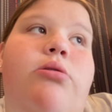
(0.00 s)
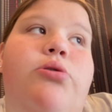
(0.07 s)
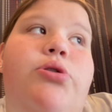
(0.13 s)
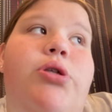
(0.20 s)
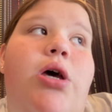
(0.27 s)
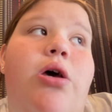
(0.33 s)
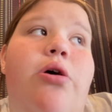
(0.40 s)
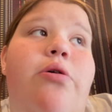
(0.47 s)
So
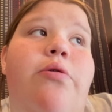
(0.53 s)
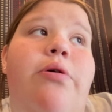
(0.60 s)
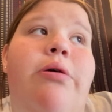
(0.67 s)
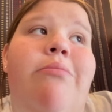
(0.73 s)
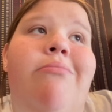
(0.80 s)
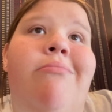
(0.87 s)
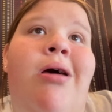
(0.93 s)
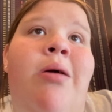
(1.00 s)
it
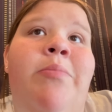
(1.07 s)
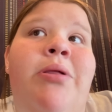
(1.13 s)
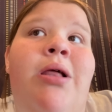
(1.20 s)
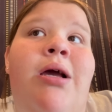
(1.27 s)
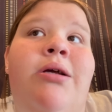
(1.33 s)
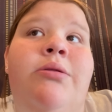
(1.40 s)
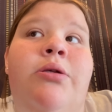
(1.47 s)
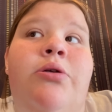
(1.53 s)
might be
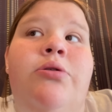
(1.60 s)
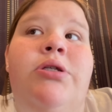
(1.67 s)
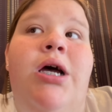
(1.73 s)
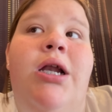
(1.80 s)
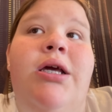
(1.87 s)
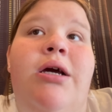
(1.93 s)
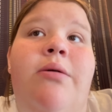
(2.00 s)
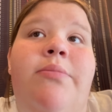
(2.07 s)
like little
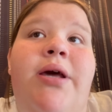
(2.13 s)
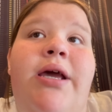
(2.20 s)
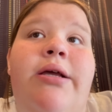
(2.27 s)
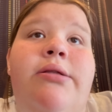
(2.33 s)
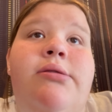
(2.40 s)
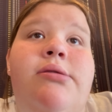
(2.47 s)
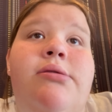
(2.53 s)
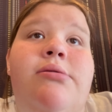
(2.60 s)
tiny updates.